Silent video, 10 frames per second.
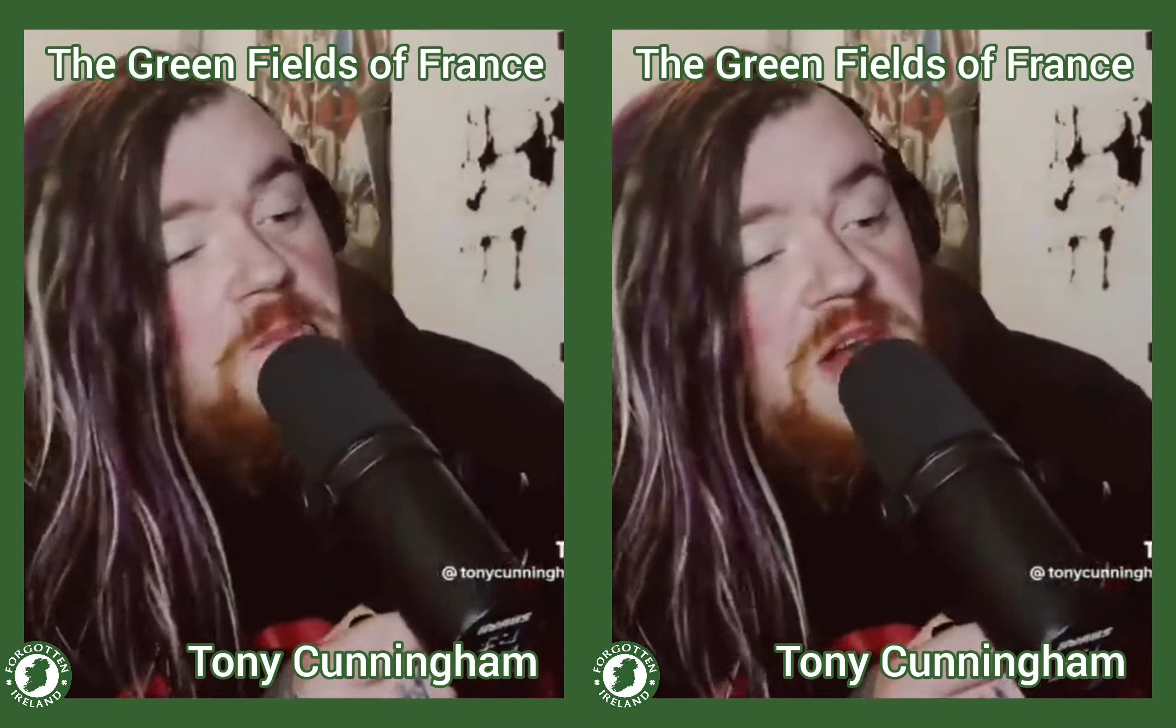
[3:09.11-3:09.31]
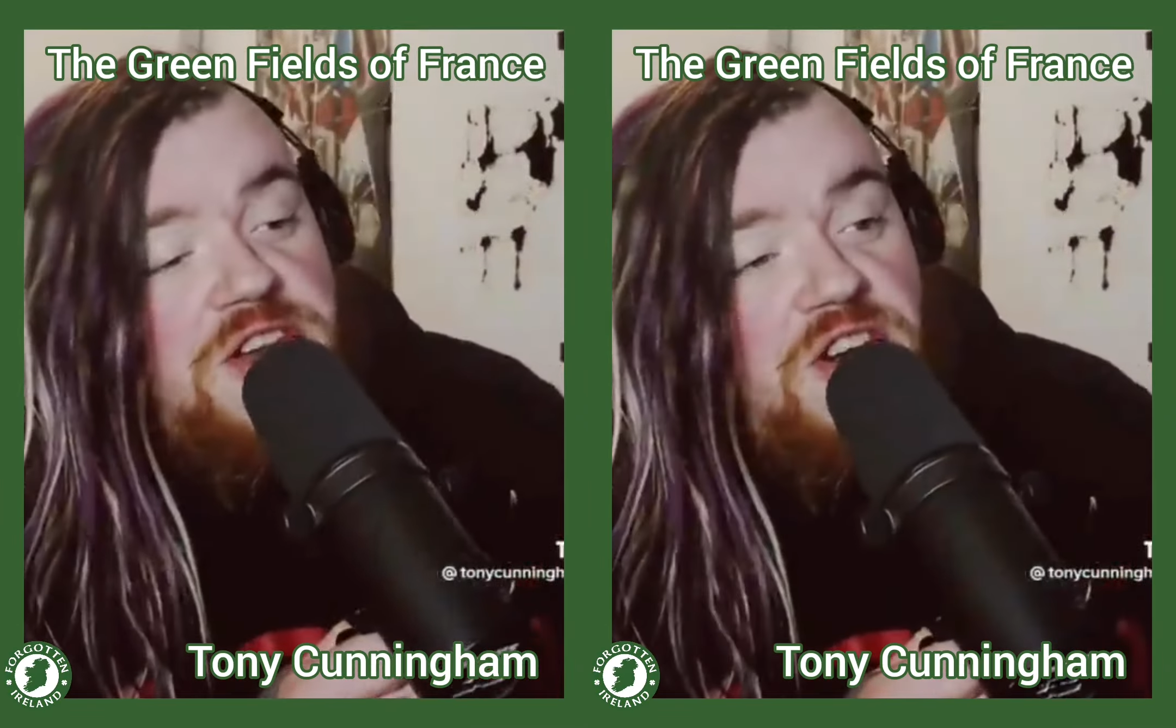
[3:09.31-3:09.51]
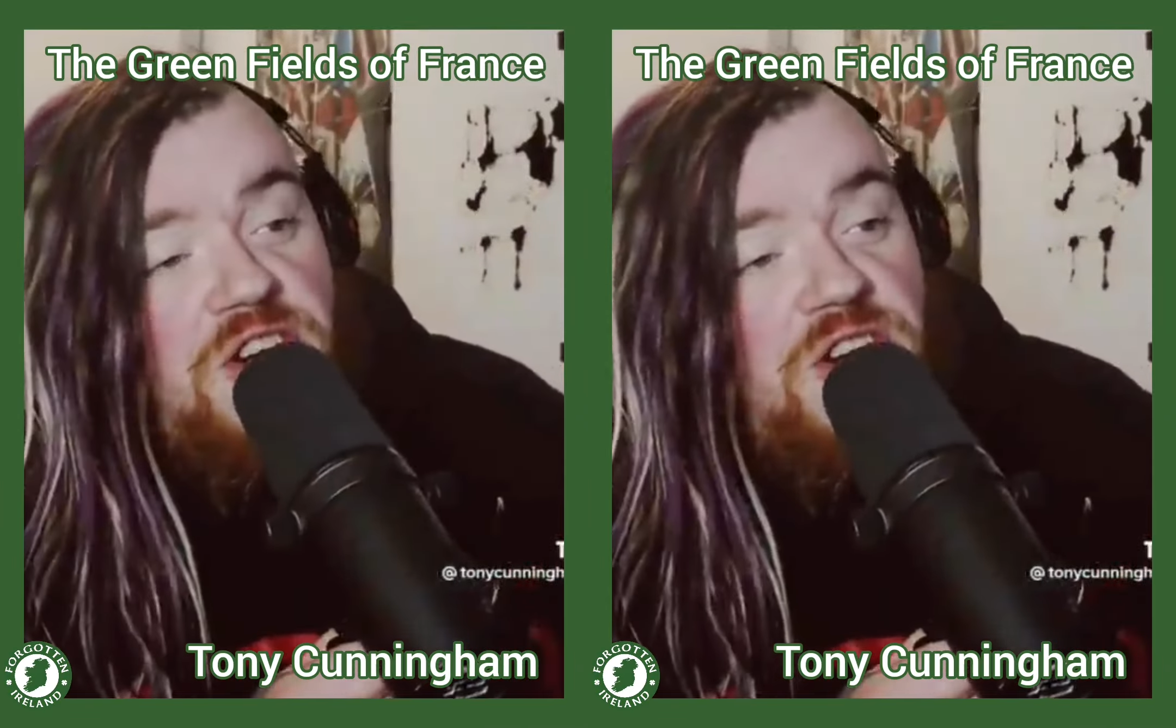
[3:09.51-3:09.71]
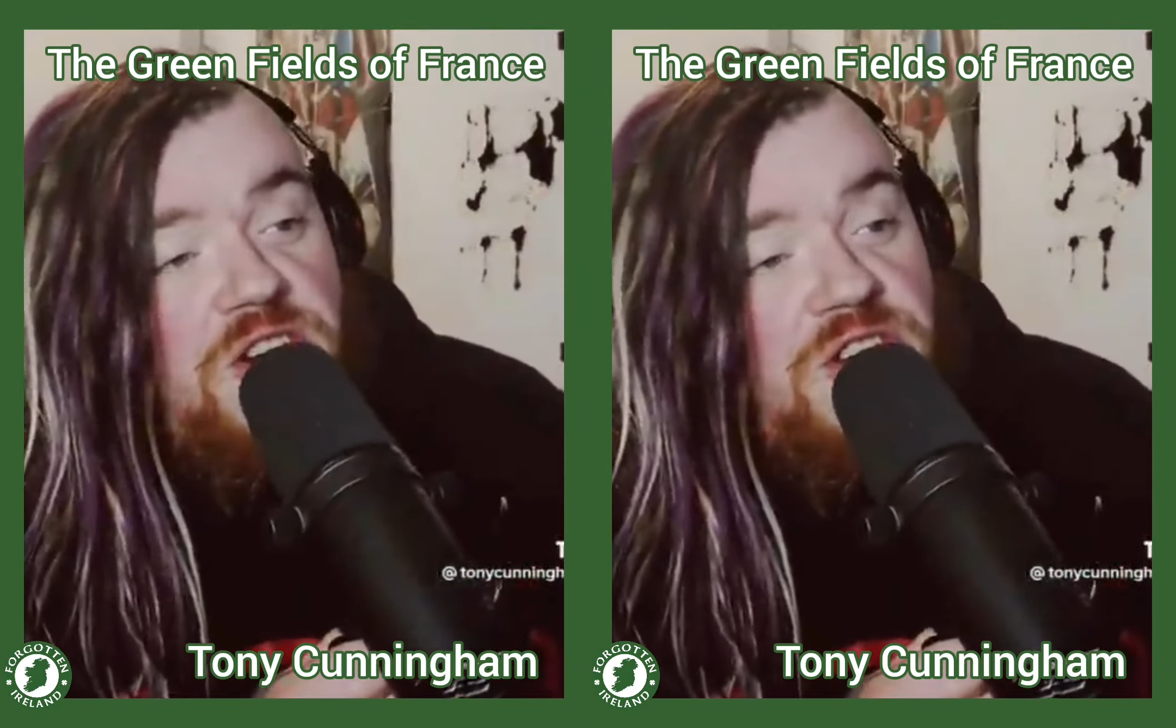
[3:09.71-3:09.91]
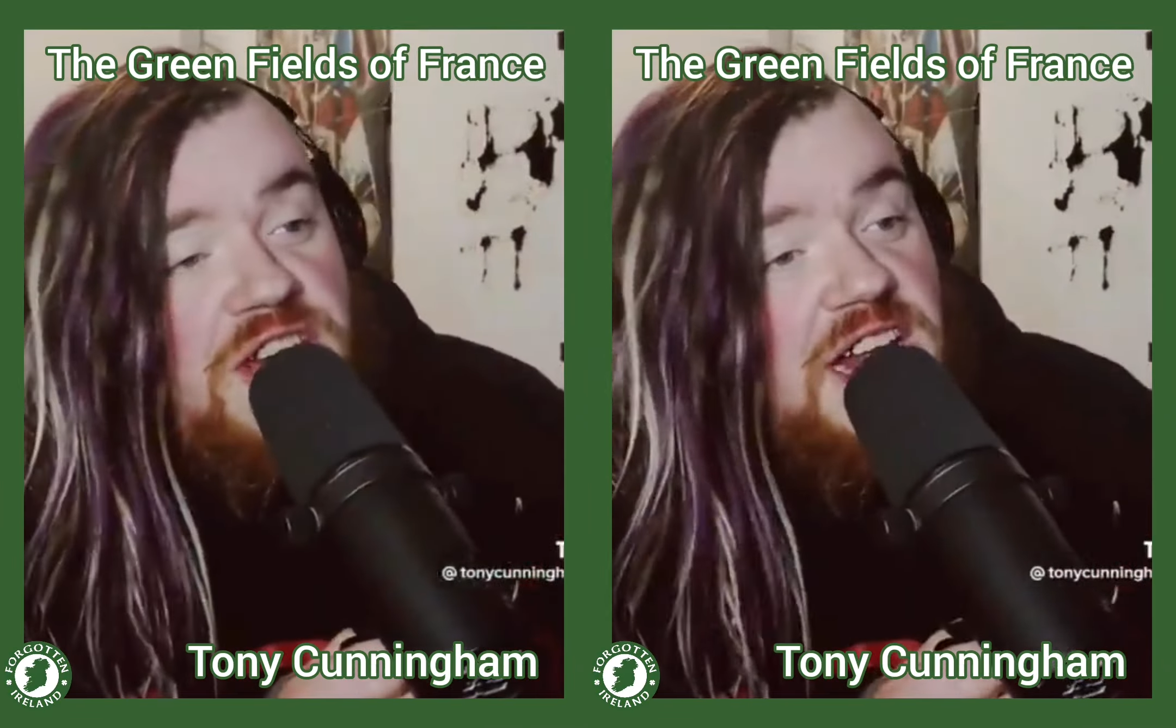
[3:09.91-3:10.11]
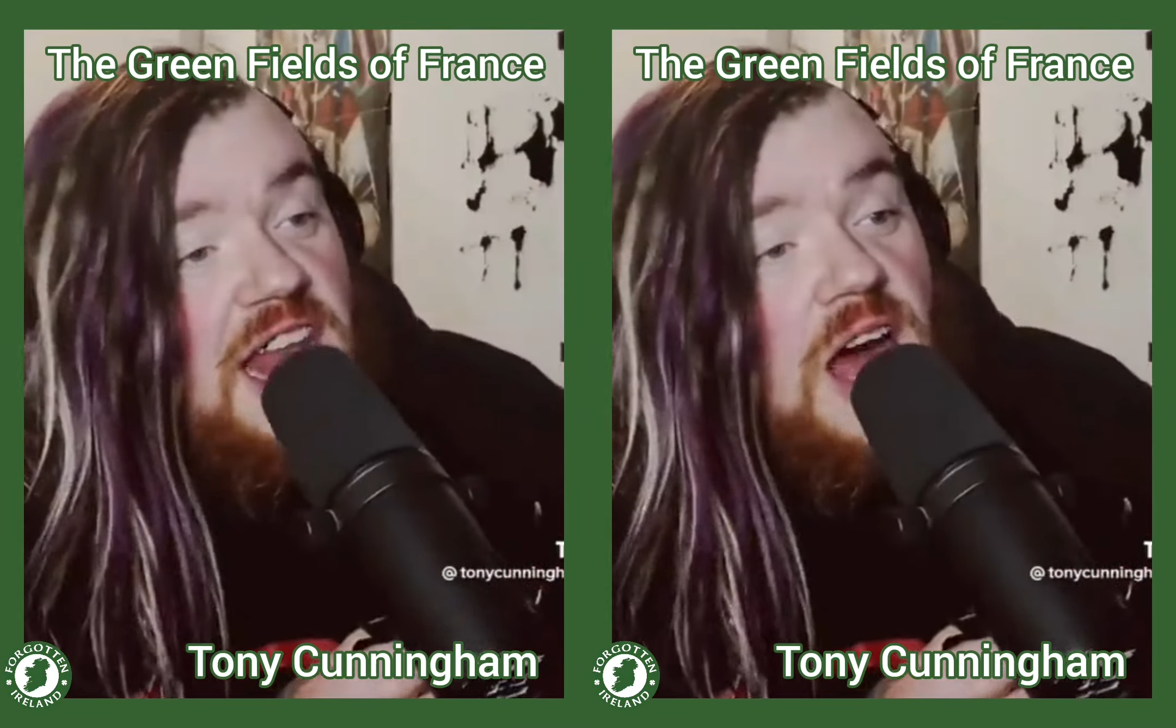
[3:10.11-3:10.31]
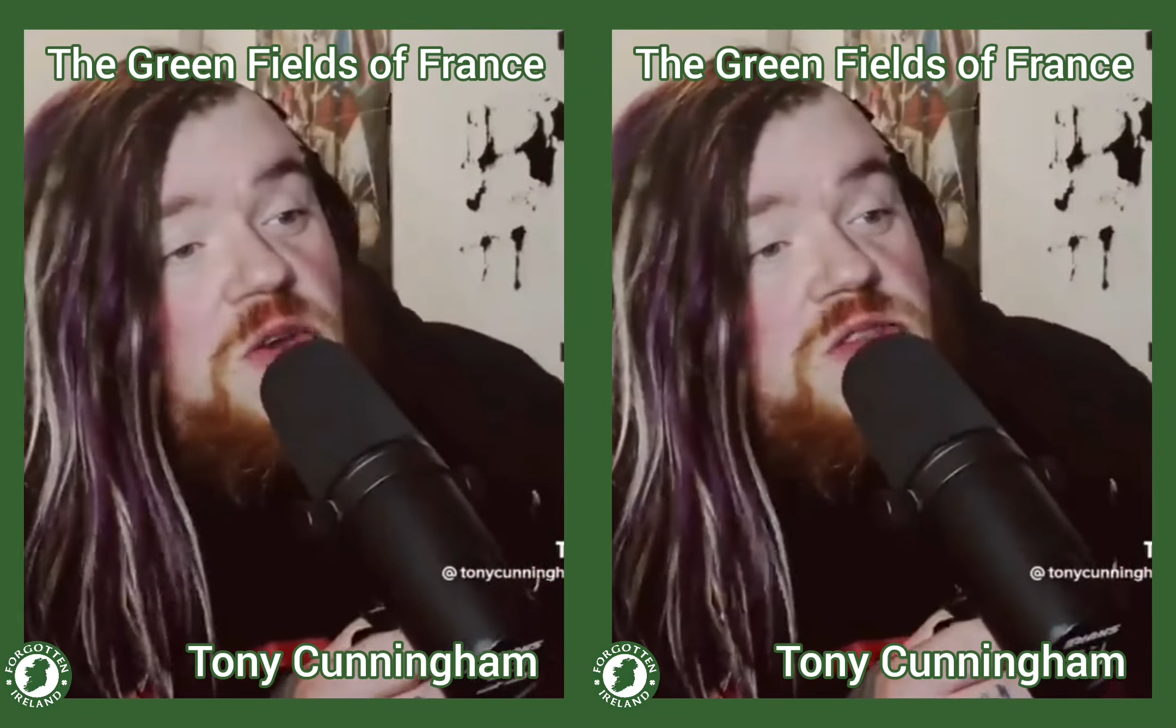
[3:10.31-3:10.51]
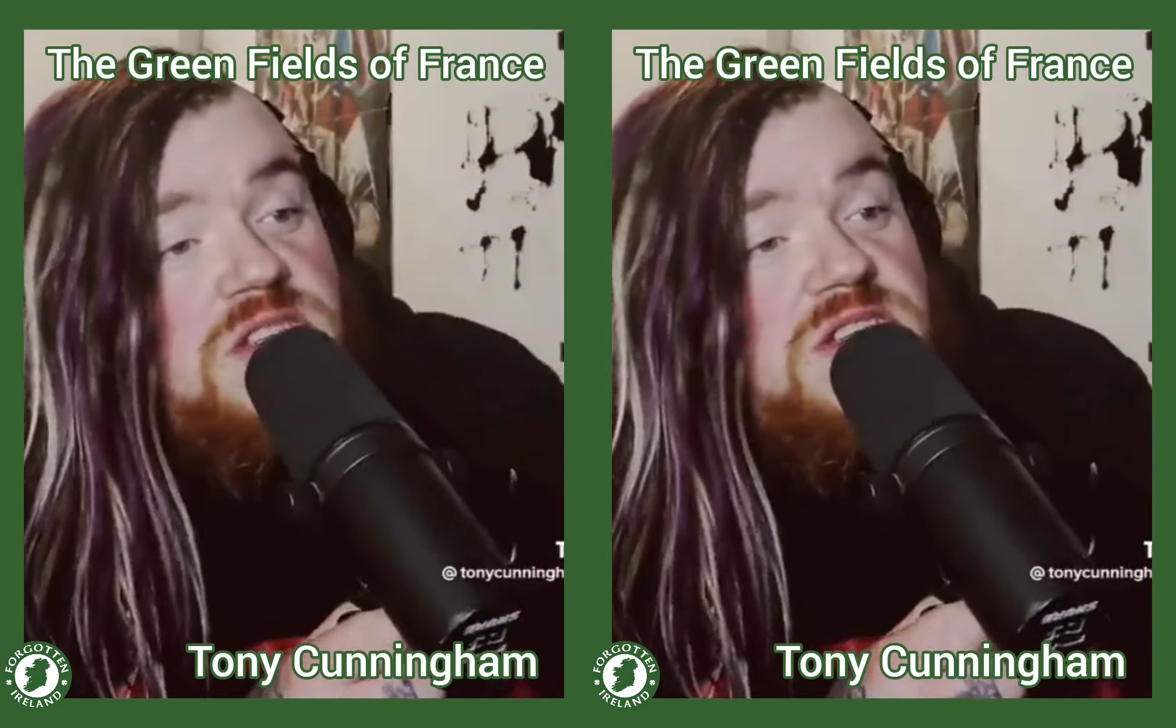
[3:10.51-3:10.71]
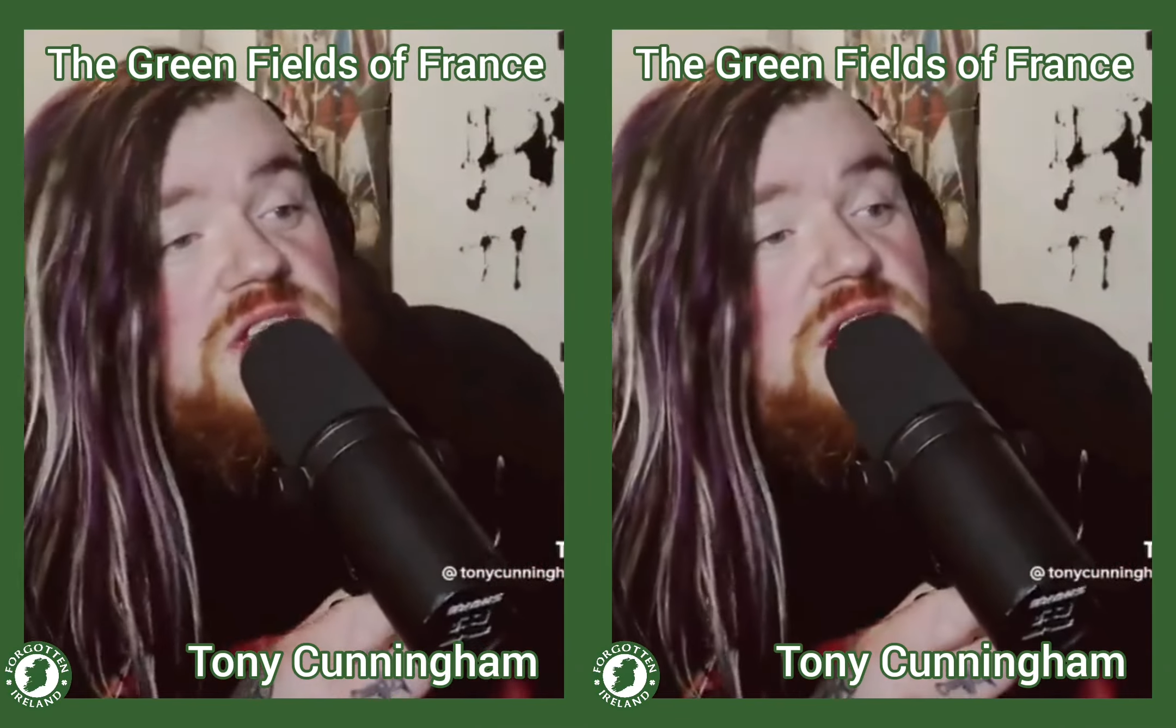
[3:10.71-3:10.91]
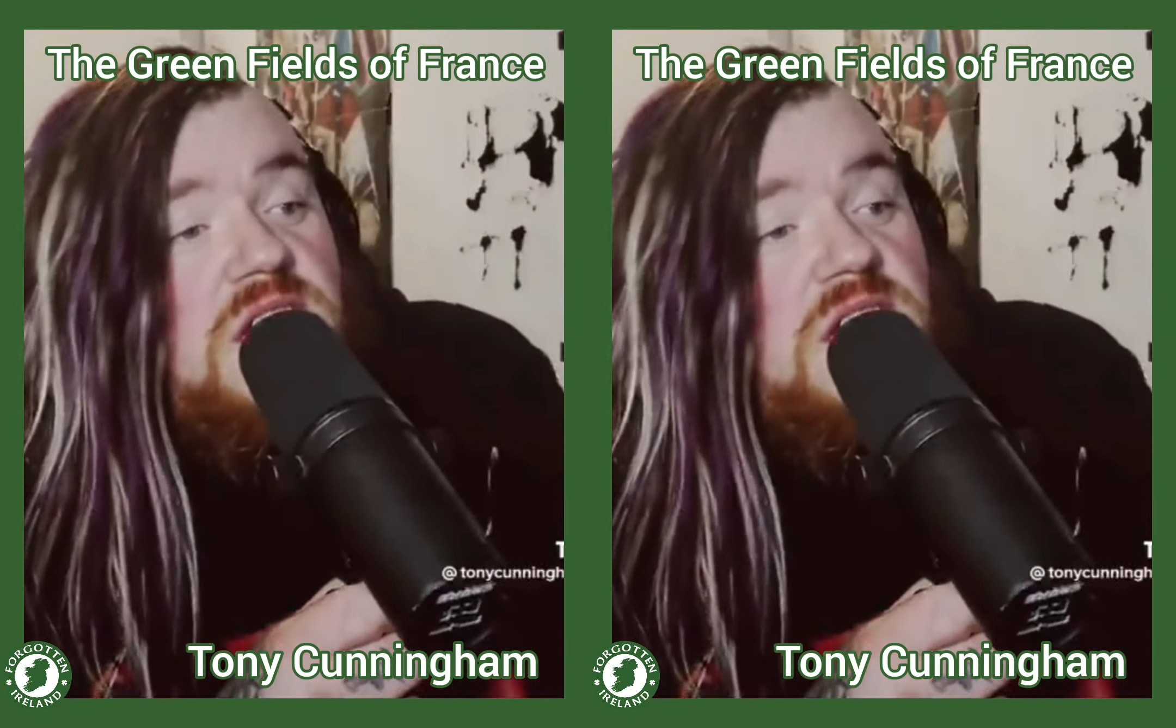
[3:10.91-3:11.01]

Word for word: under the clouds.